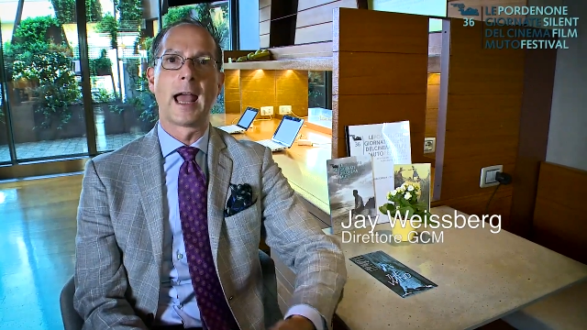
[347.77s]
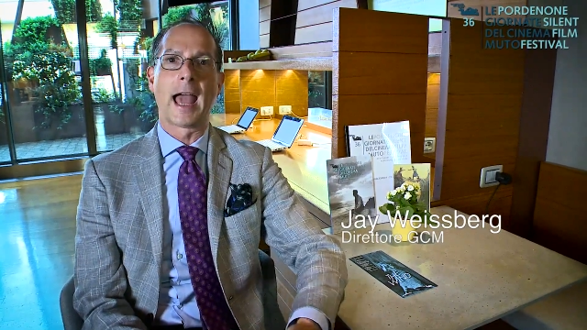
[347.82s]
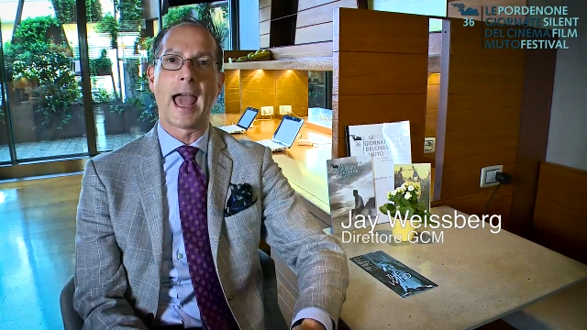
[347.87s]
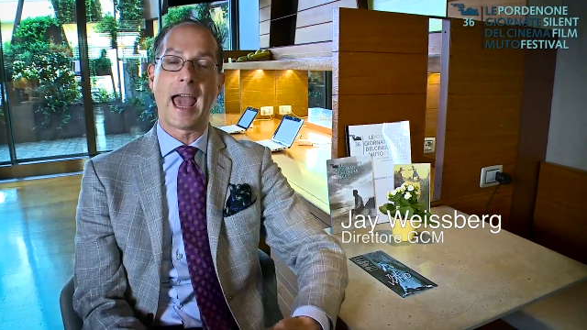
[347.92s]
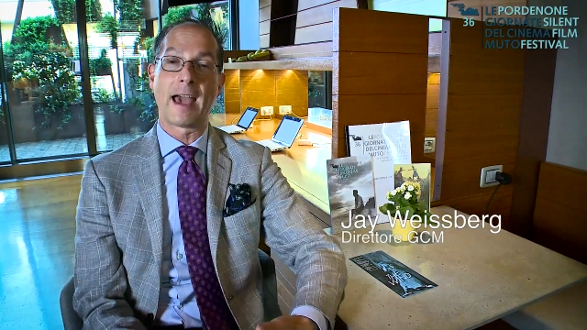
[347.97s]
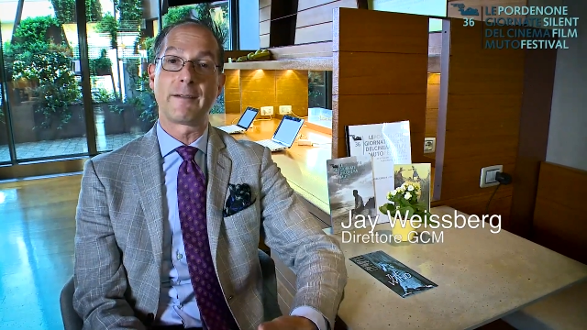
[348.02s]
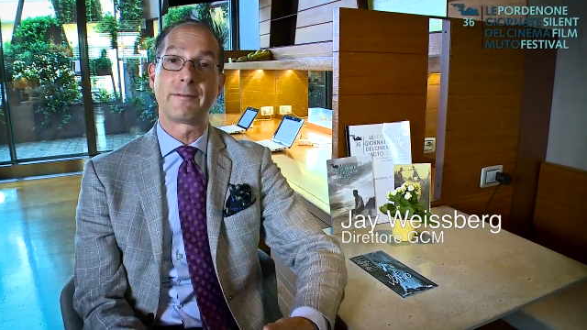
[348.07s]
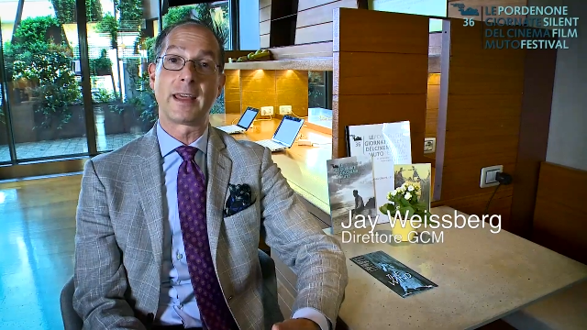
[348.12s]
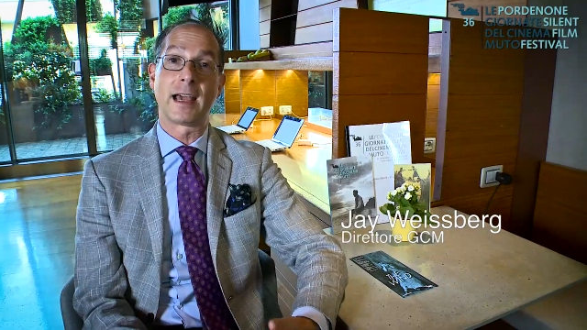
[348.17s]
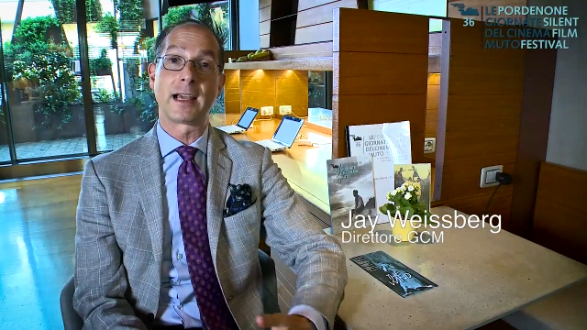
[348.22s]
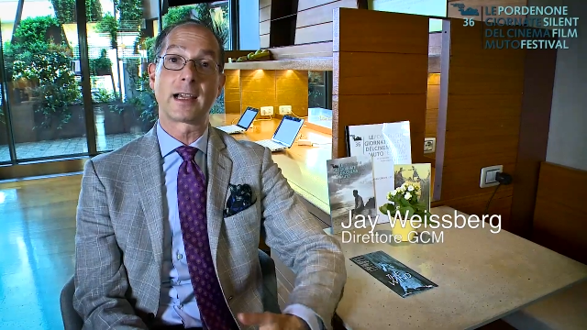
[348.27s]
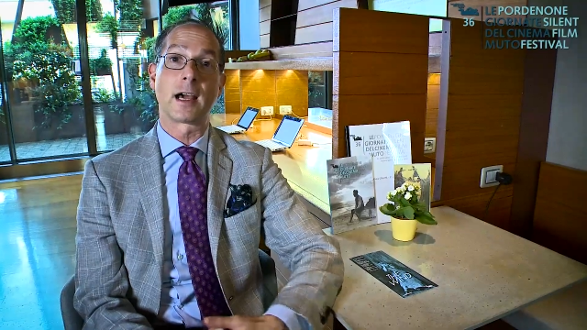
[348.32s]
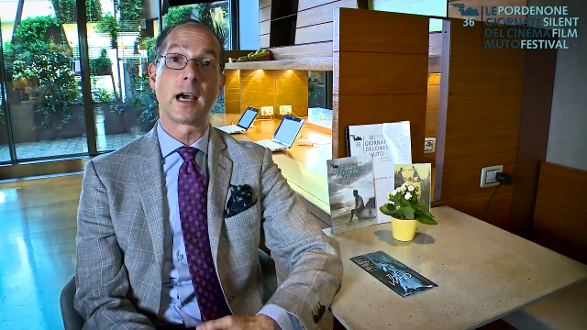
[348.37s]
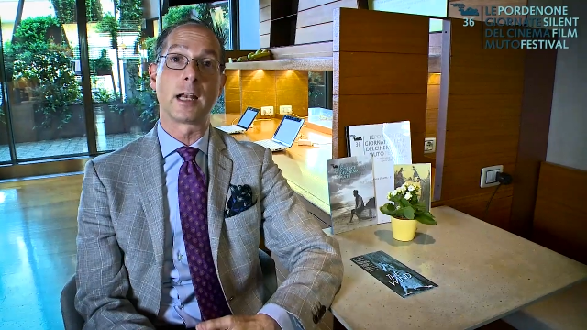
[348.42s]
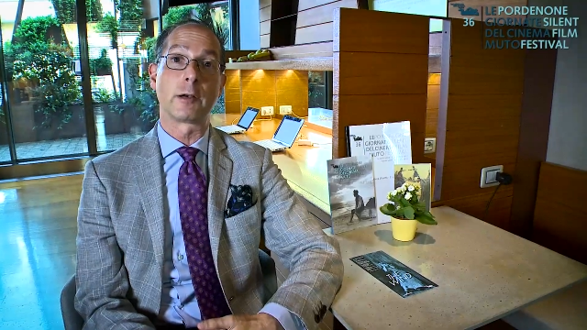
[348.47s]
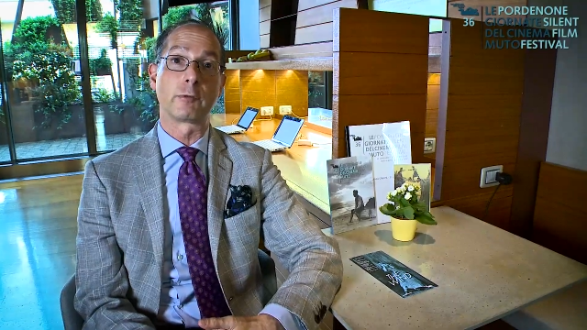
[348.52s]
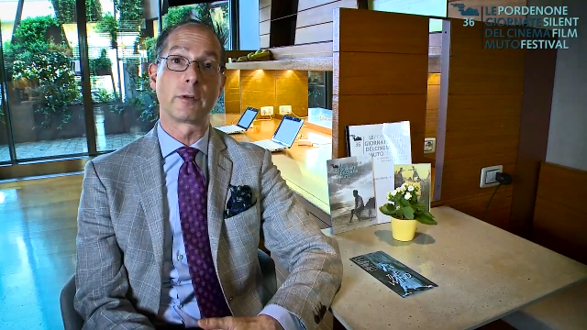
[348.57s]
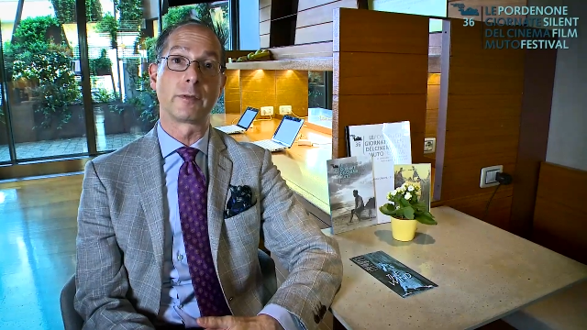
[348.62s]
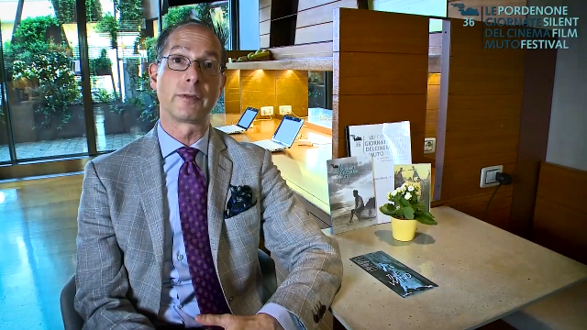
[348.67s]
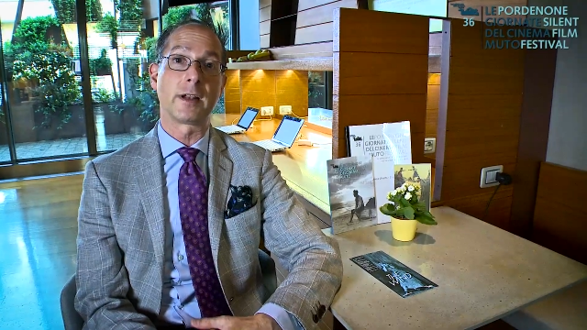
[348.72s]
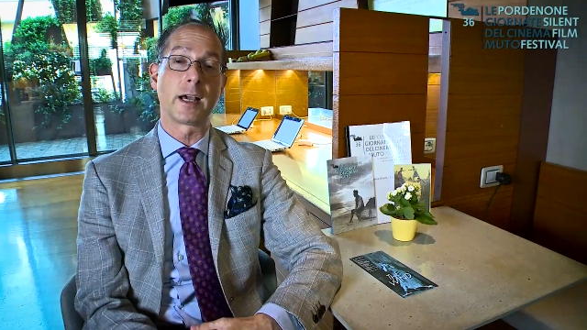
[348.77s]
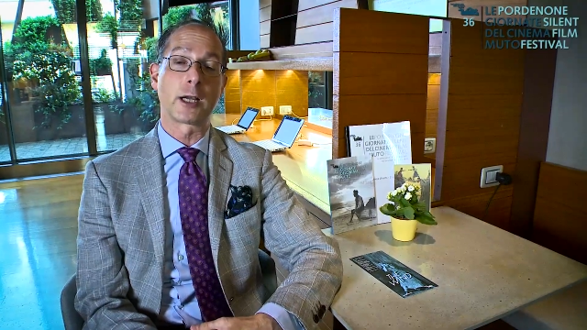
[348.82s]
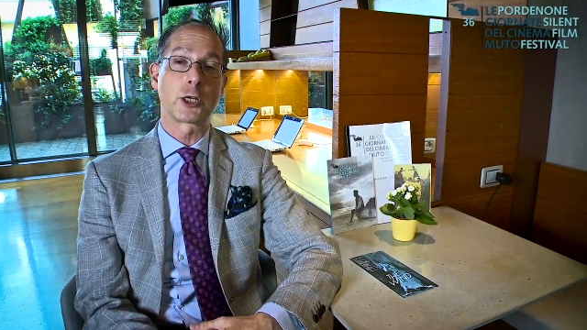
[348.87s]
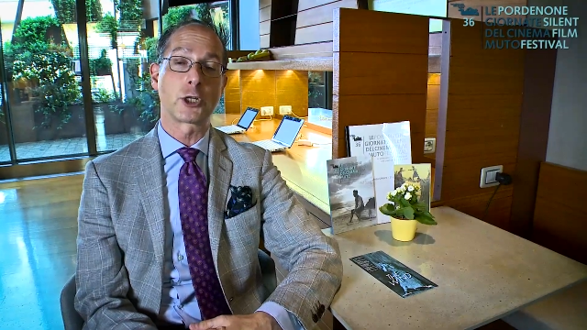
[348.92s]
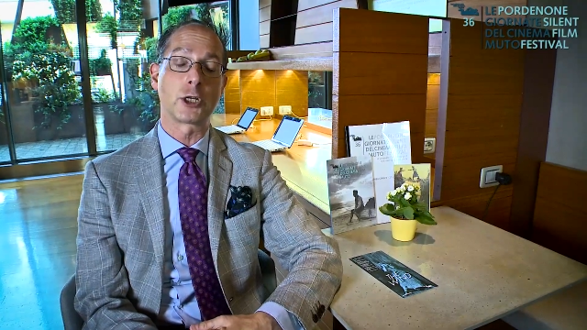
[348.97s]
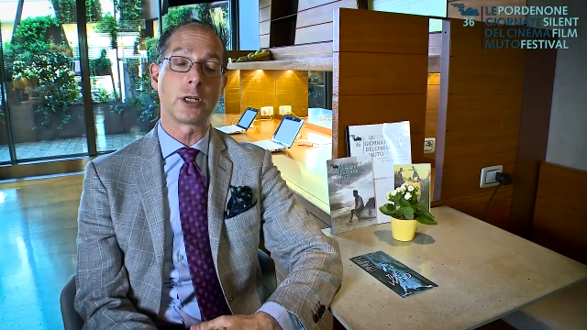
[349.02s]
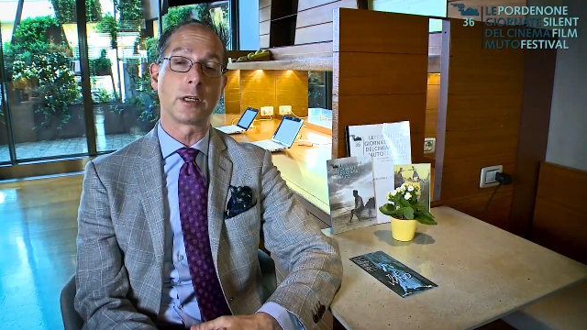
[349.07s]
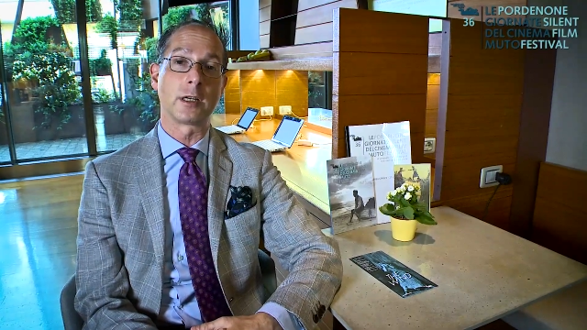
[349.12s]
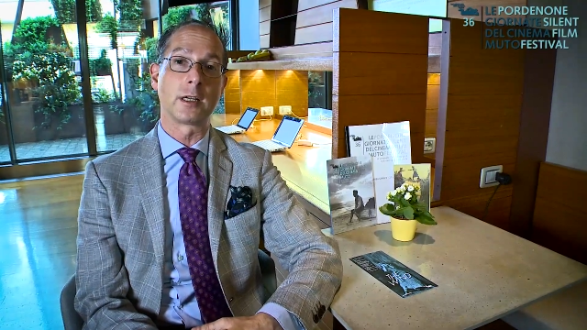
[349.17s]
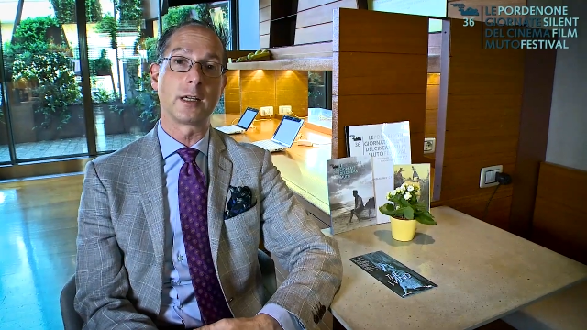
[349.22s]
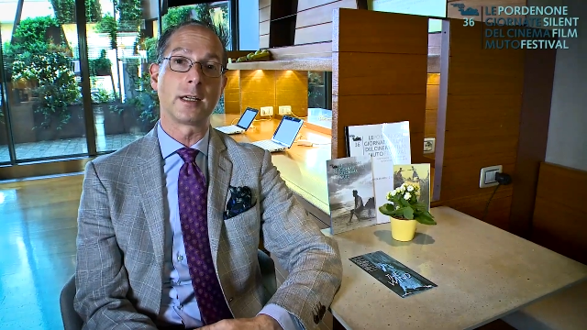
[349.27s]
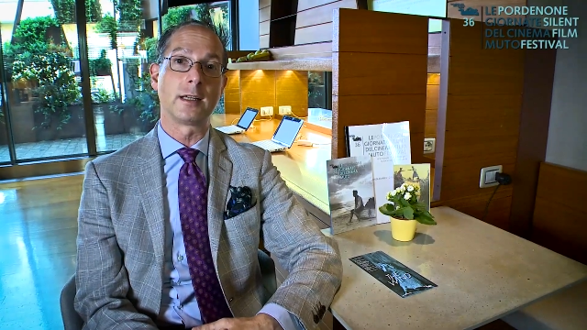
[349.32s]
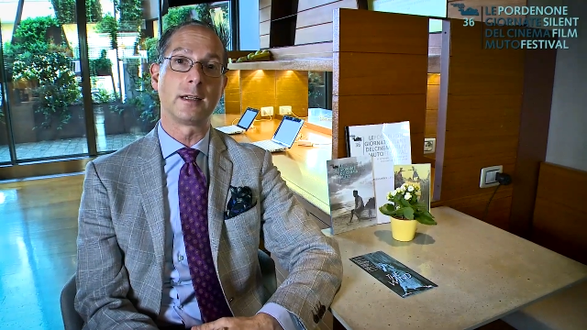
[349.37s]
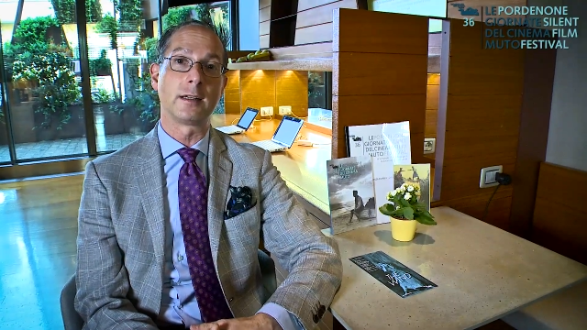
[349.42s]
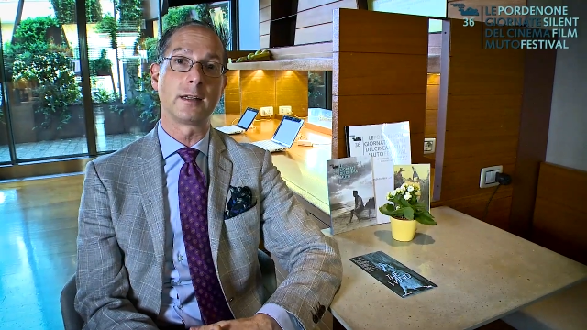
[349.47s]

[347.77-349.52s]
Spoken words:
have that kind of reflection